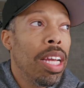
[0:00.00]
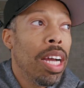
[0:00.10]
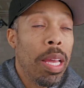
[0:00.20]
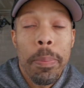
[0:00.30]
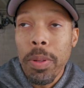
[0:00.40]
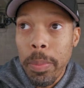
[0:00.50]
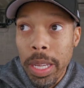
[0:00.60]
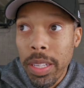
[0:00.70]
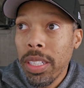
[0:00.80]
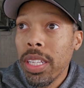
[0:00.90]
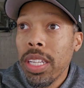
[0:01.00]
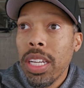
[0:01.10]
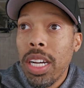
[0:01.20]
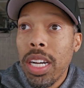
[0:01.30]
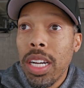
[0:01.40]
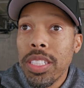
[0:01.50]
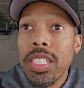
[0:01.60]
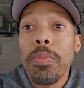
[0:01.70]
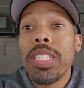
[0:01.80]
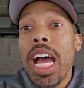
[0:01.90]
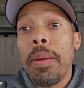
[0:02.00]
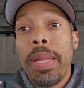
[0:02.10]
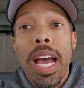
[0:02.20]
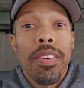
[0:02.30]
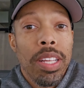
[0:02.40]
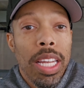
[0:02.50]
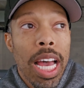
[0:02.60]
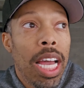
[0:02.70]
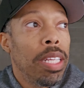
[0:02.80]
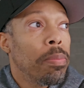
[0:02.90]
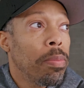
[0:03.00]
implement sometime down the line.